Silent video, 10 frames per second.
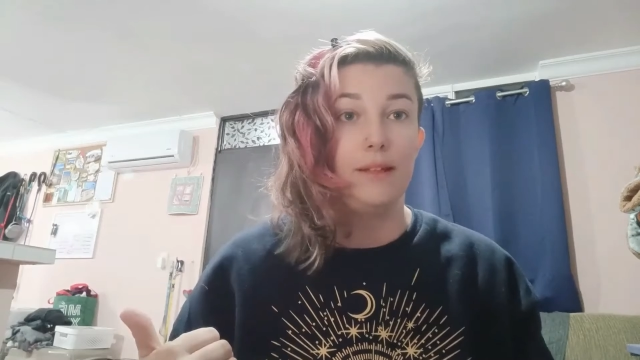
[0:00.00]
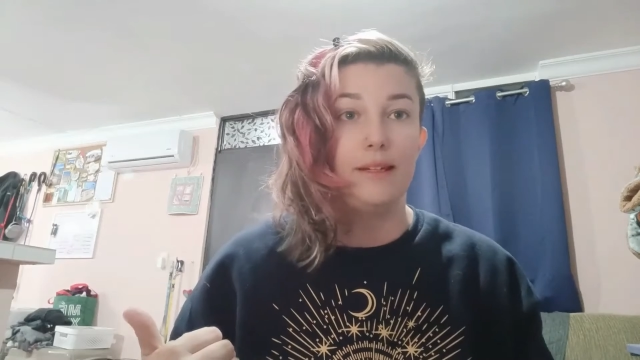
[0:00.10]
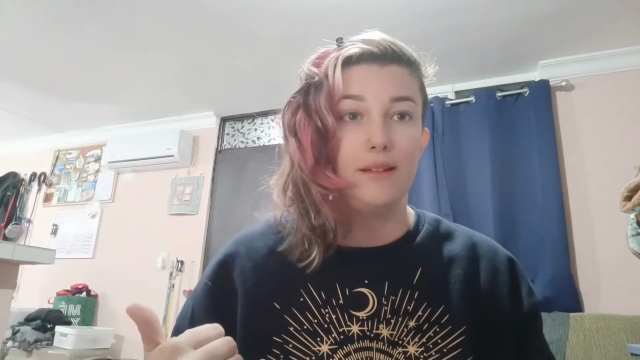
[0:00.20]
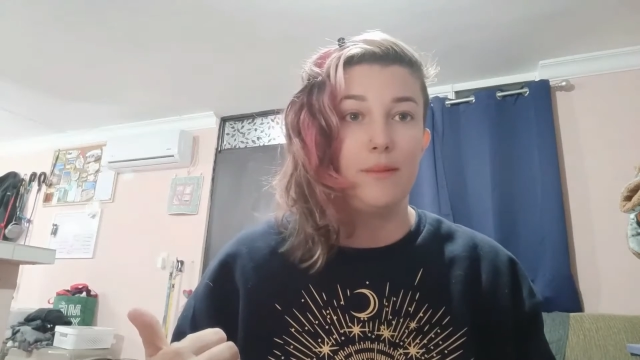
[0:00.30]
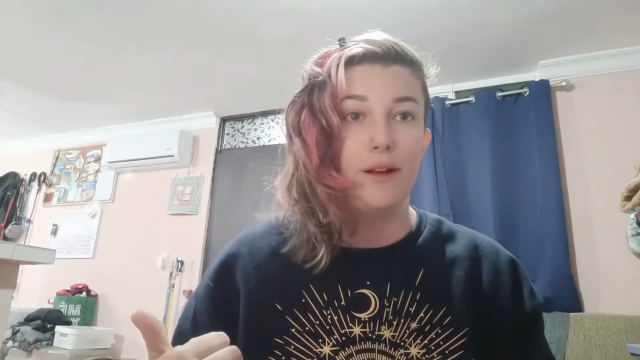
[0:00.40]
in
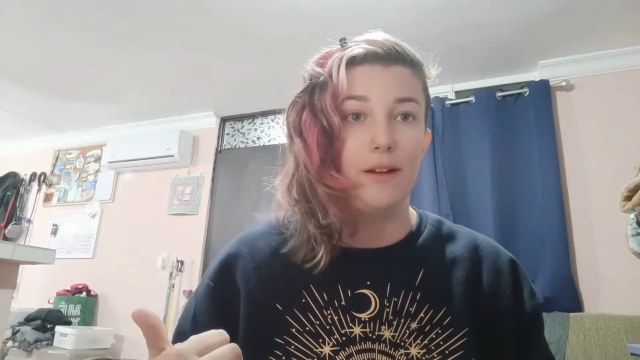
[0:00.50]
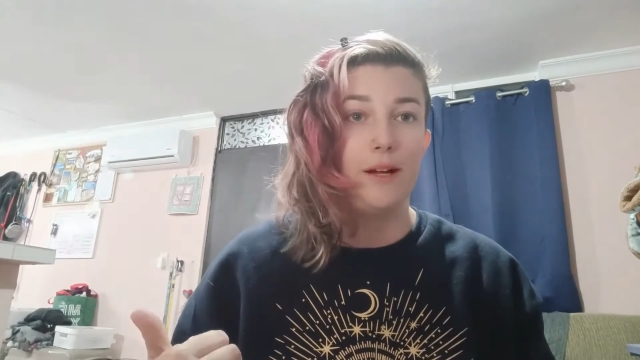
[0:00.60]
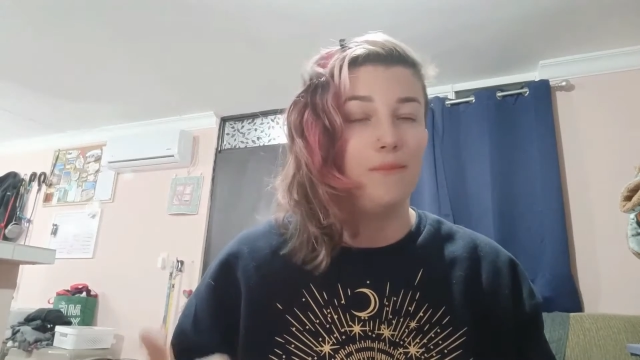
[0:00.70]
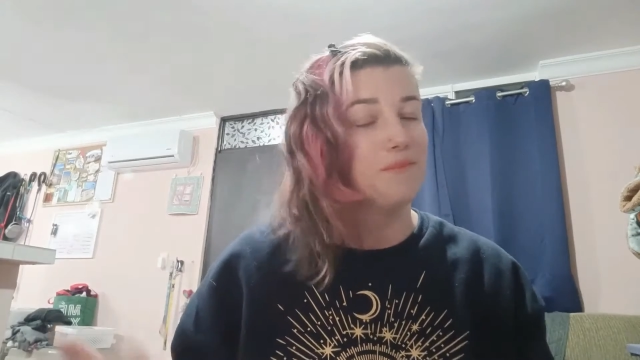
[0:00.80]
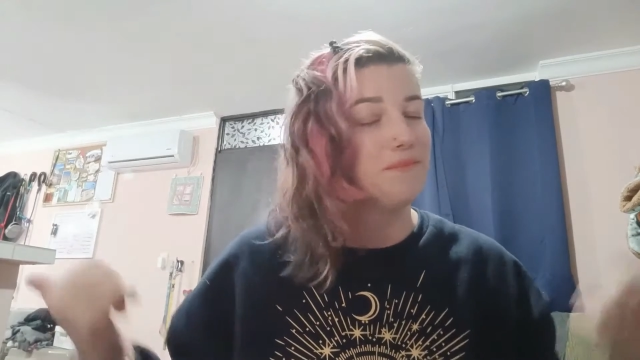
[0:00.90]
Latin
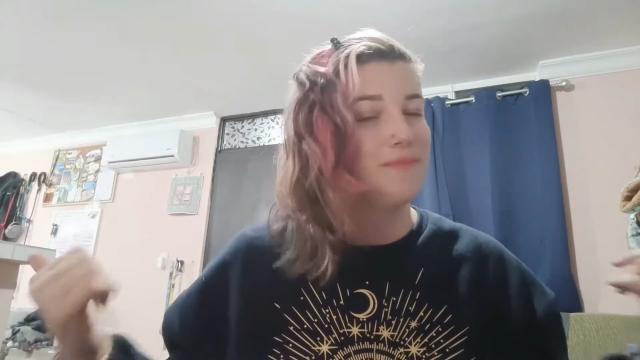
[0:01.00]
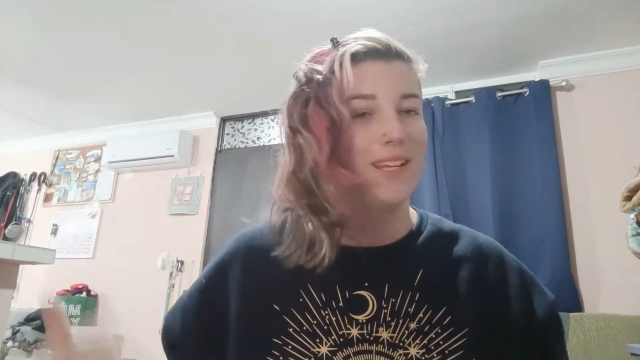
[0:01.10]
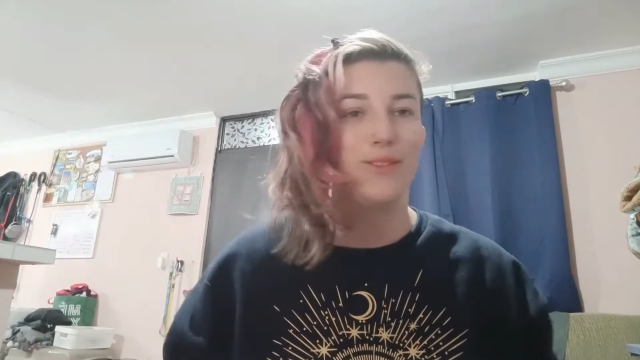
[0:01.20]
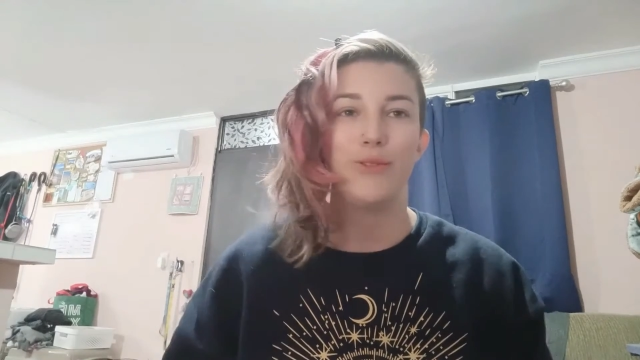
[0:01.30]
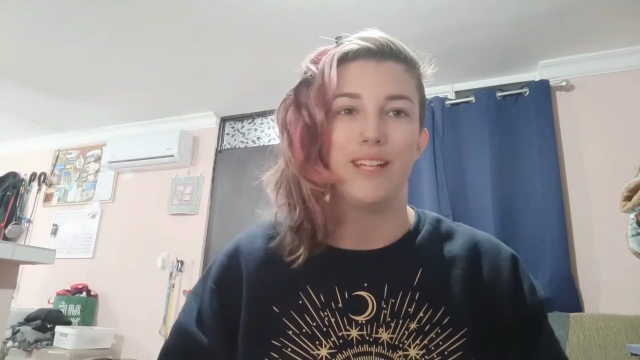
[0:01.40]
America
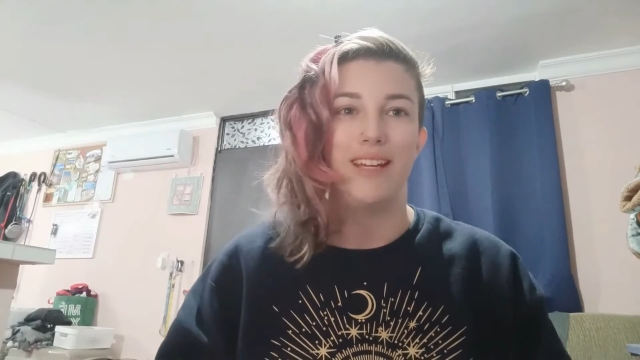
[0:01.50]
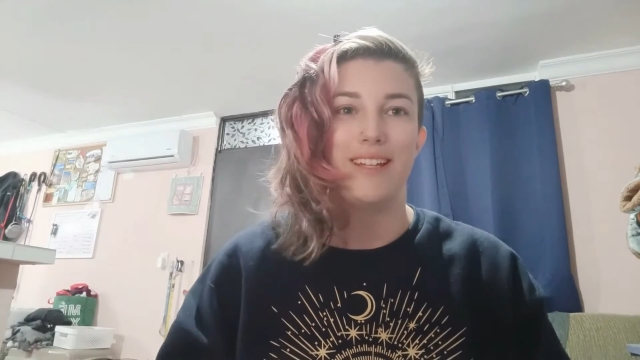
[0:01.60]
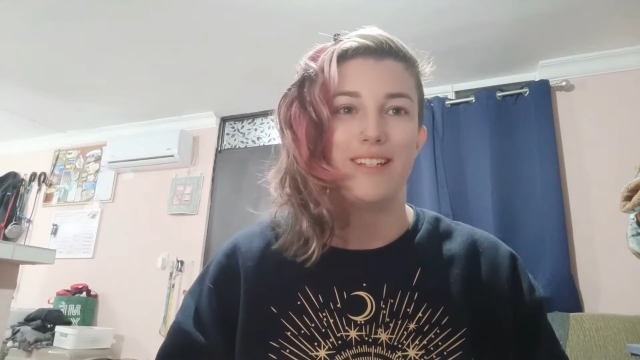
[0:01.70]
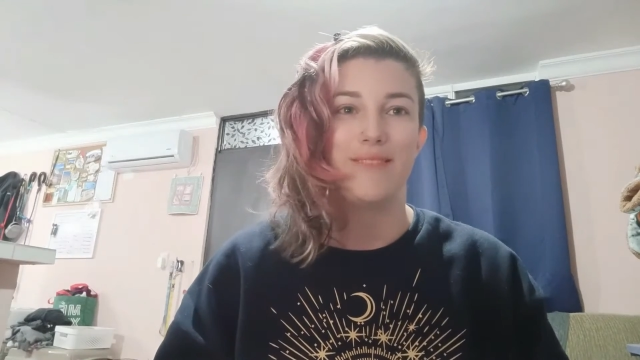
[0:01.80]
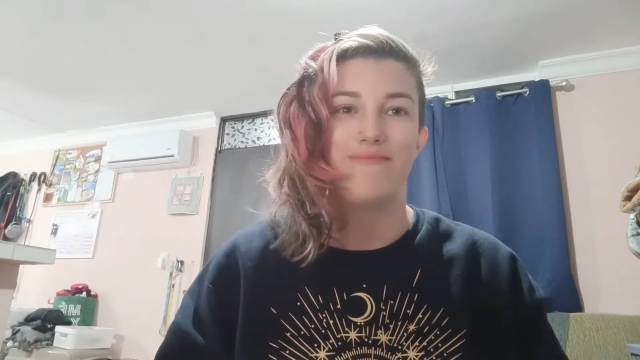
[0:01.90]
is
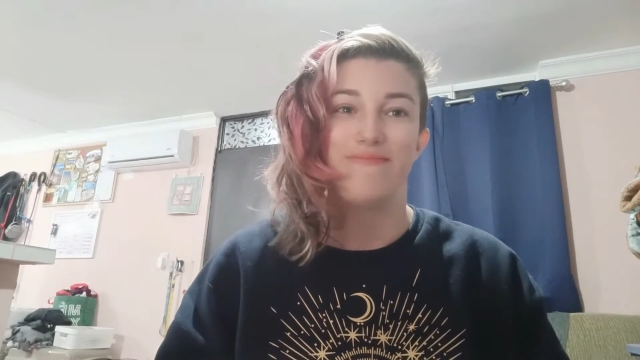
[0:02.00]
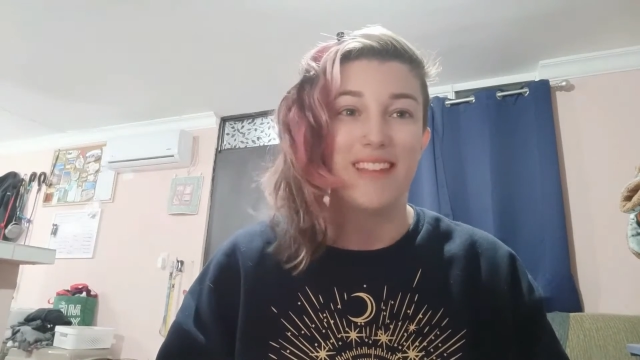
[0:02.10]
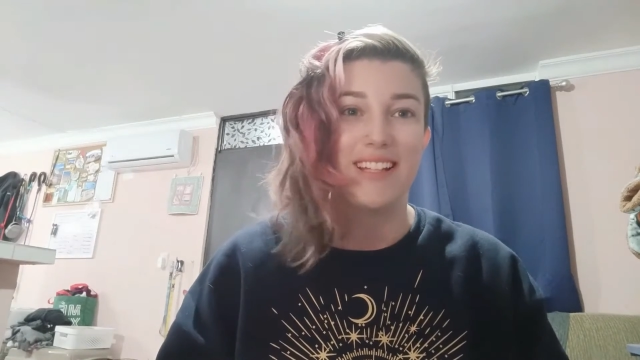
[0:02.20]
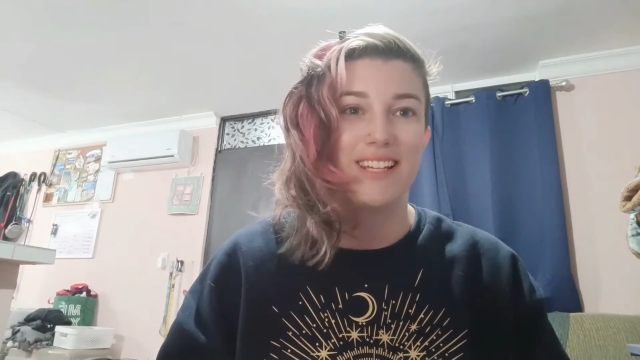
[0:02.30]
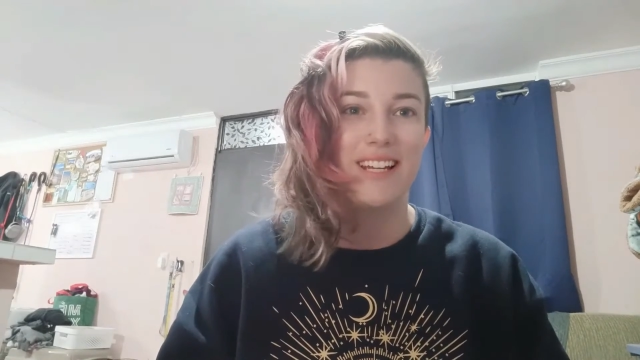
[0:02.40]
ustedes.
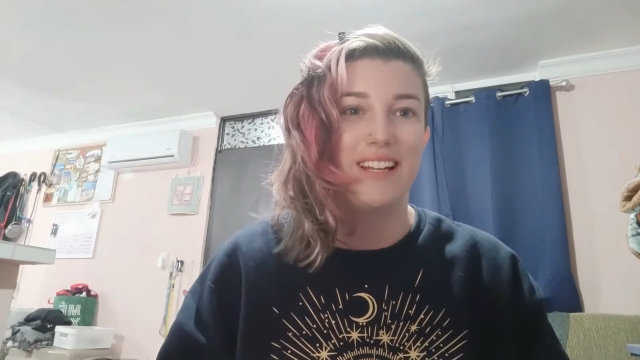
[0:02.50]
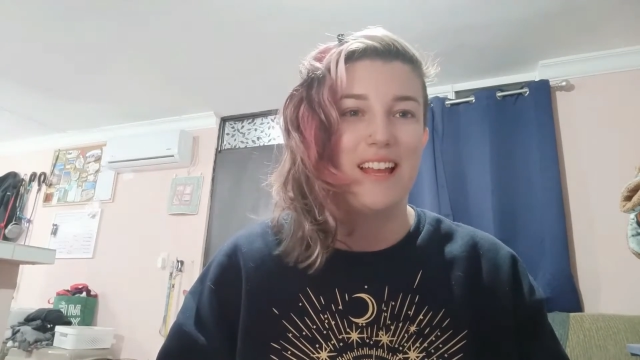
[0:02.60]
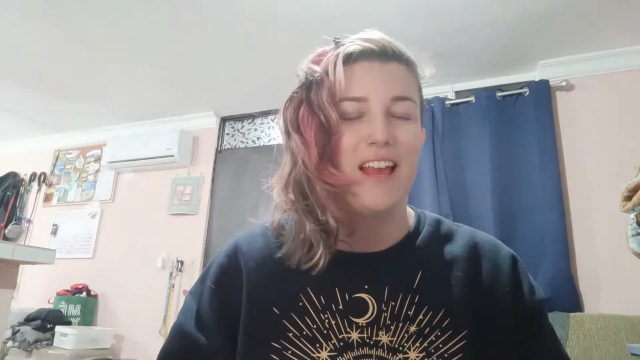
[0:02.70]
That's it.